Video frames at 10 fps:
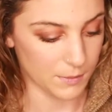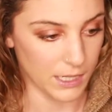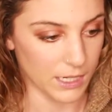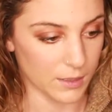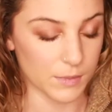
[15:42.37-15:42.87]

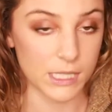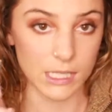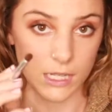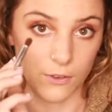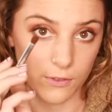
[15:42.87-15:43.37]
medium
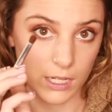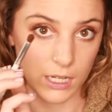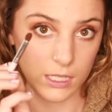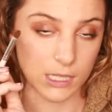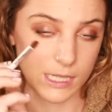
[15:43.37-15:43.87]
stiff
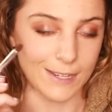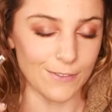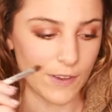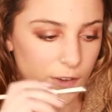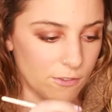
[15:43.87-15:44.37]

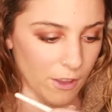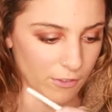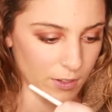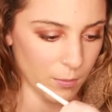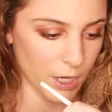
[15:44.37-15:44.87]

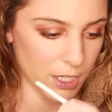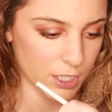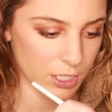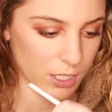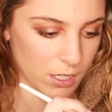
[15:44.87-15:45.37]
fluffy
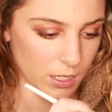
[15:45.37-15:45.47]
brush,